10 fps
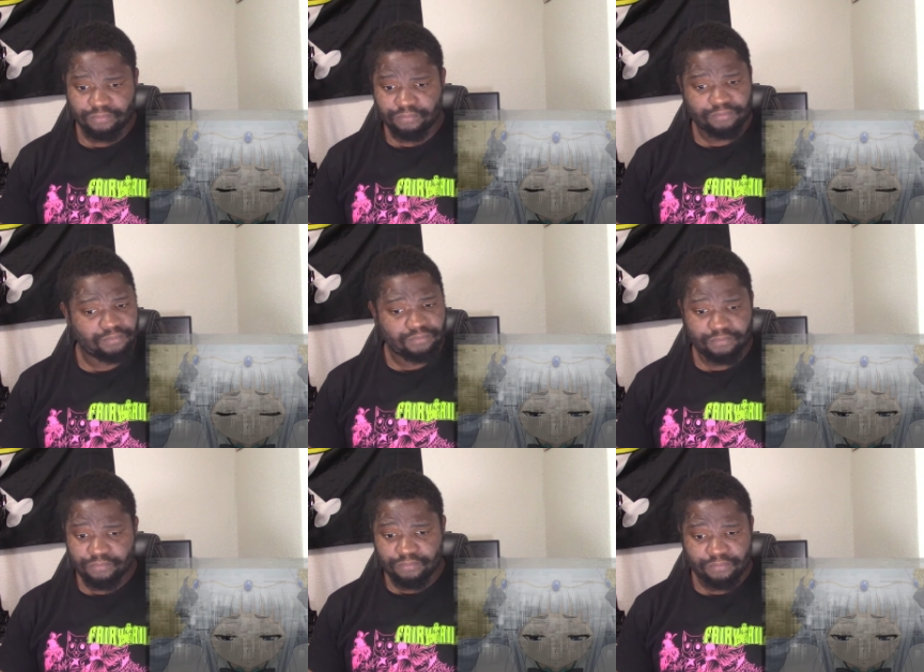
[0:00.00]
turning it
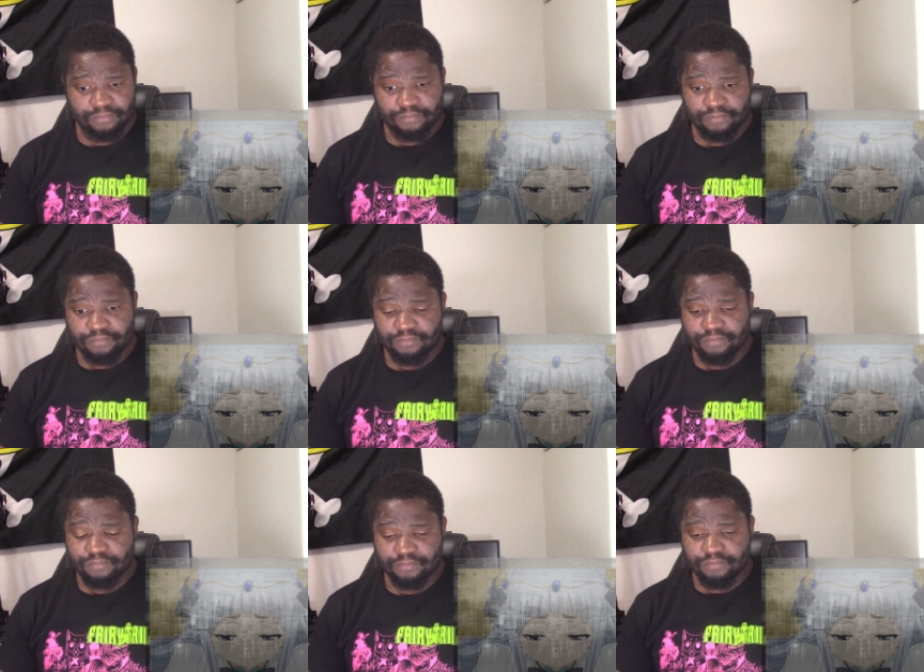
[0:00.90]
from zero to
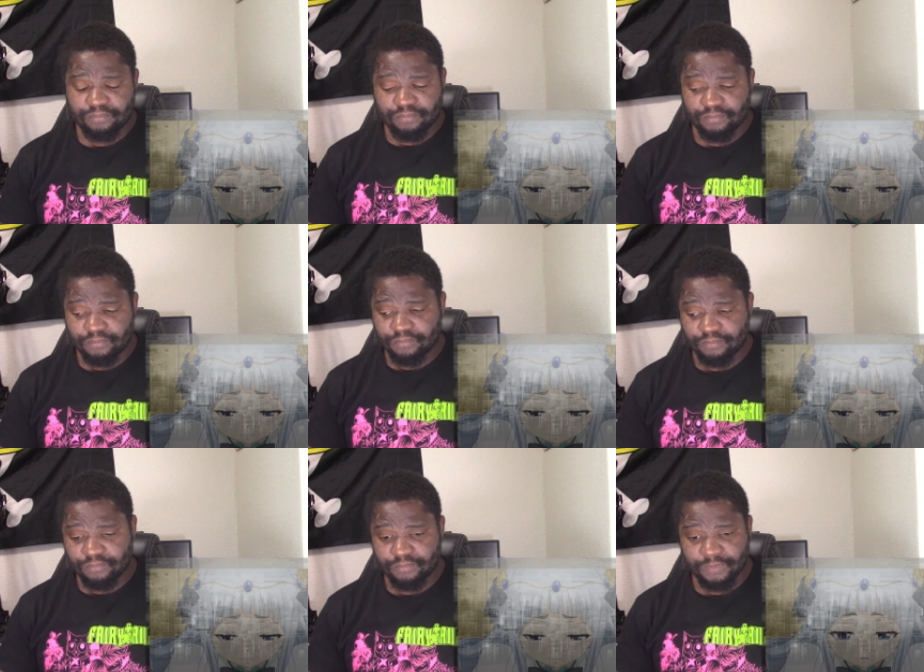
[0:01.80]
off the charts in a
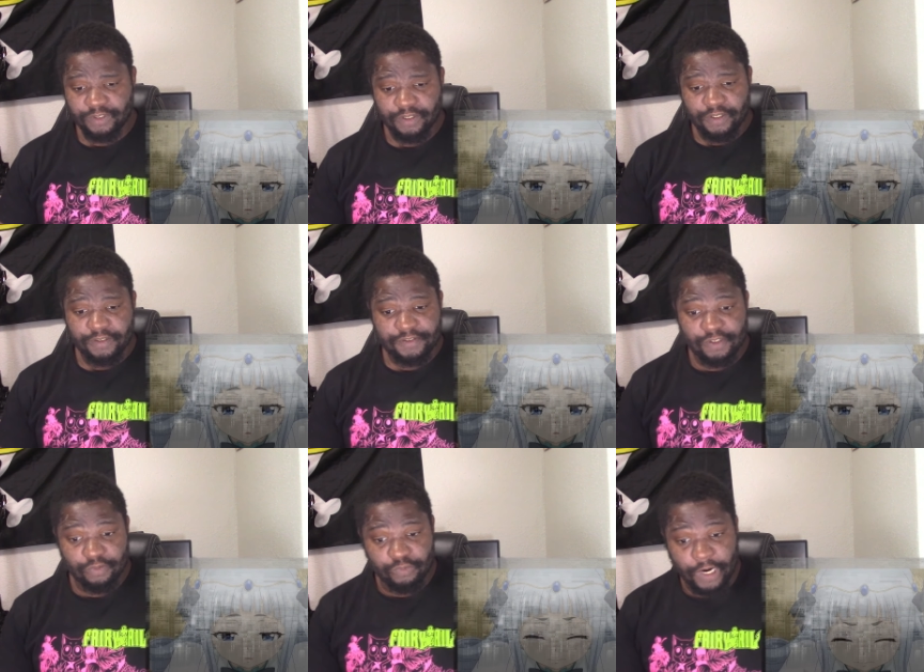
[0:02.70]
flash.
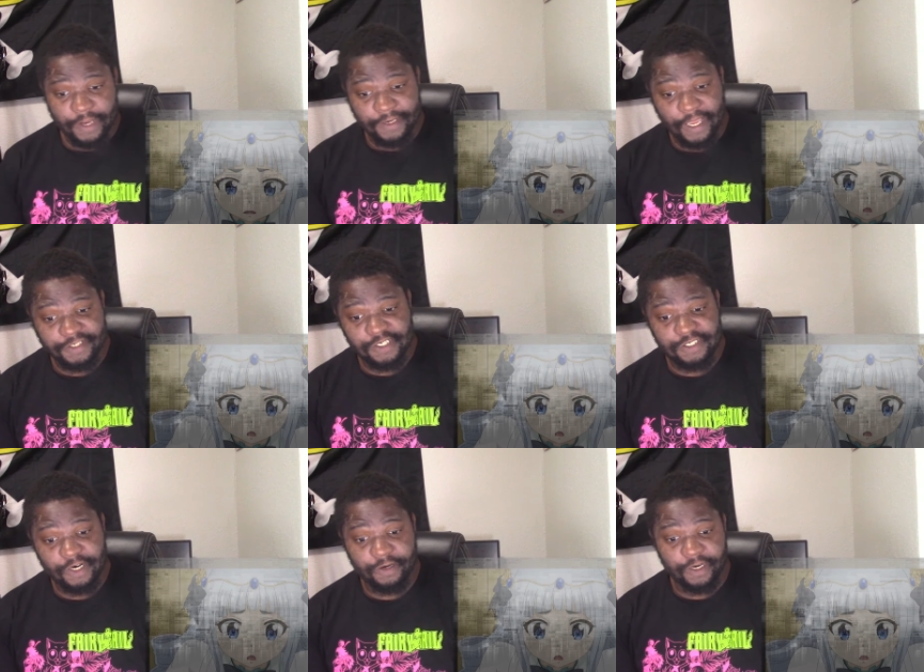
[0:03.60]
So right now she
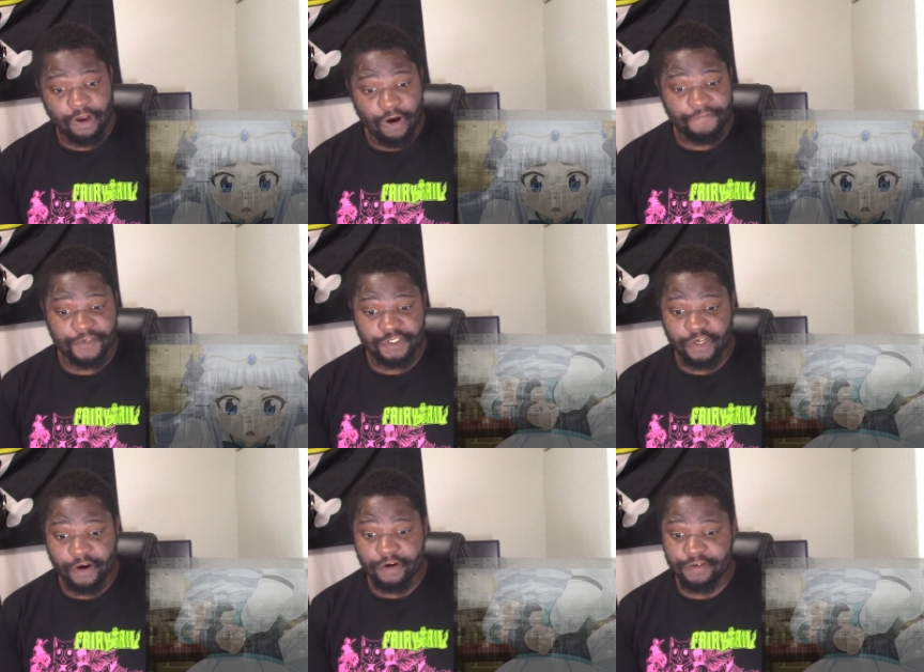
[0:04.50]
turned it off the
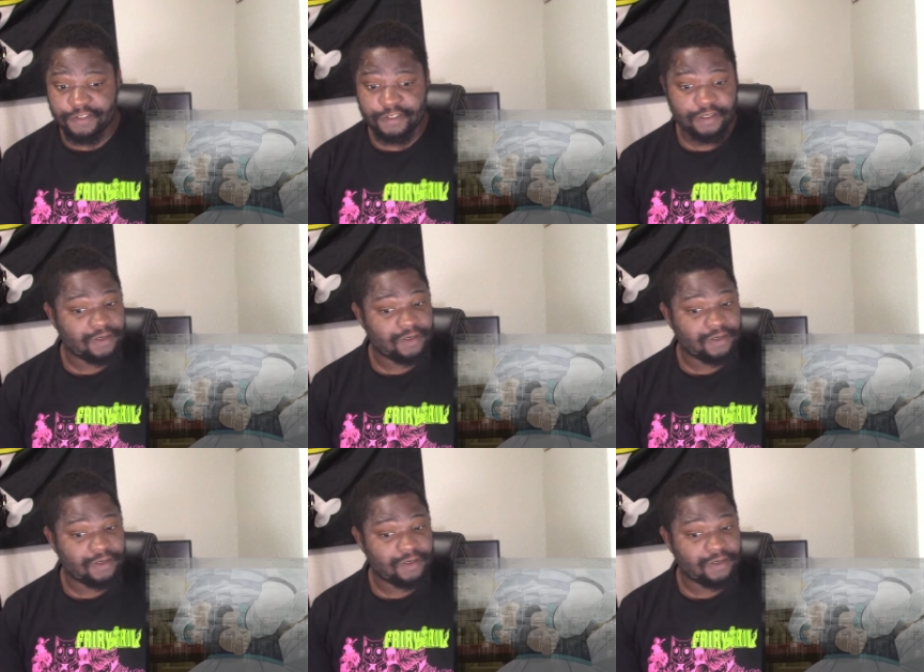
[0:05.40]
charts.